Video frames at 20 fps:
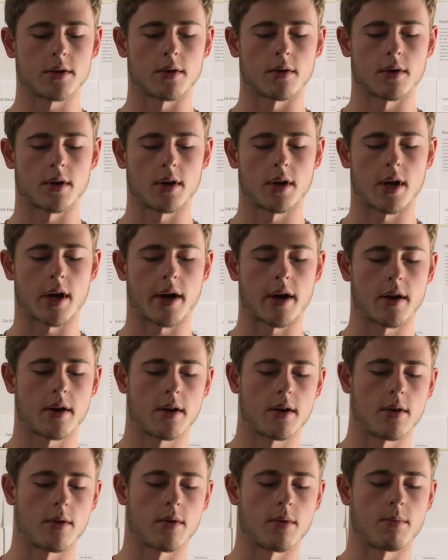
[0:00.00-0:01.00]
old and
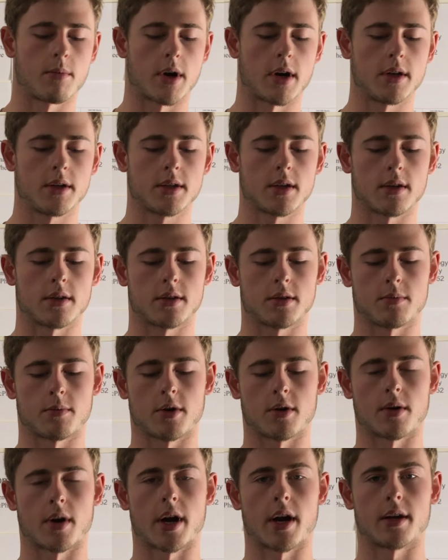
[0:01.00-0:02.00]
dieted on mice and
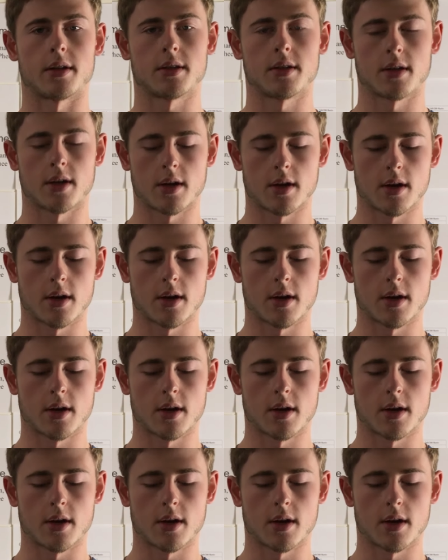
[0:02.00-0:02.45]
small rats.